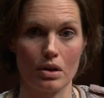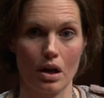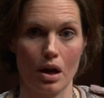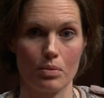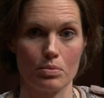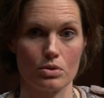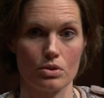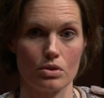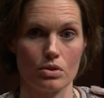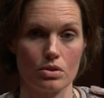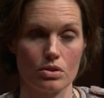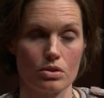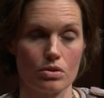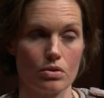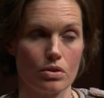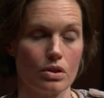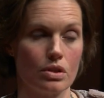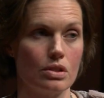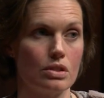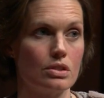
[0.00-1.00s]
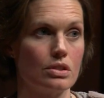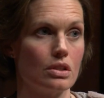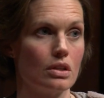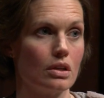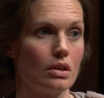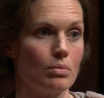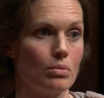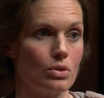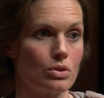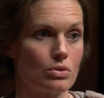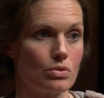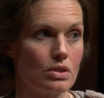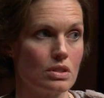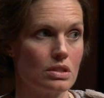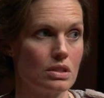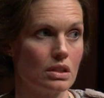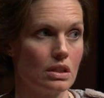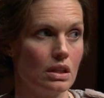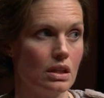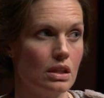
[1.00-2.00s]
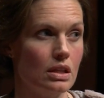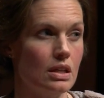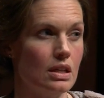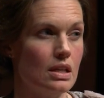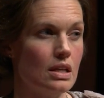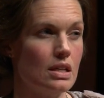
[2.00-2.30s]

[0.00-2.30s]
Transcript: capture and storage, most recently